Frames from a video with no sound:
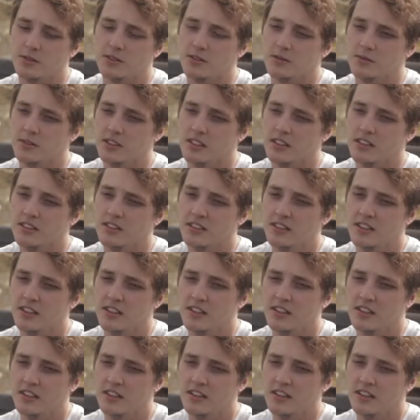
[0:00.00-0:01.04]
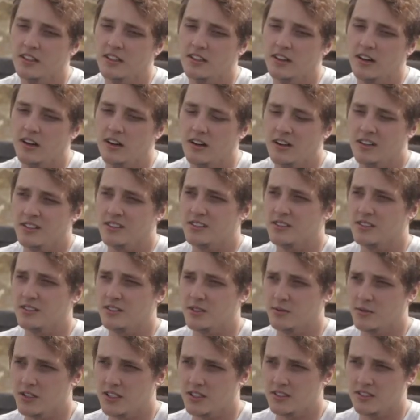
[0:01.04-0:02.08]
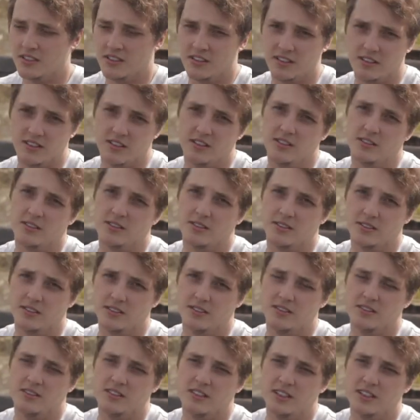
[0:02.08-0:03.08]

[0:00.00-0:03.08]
from a hard situation to go through.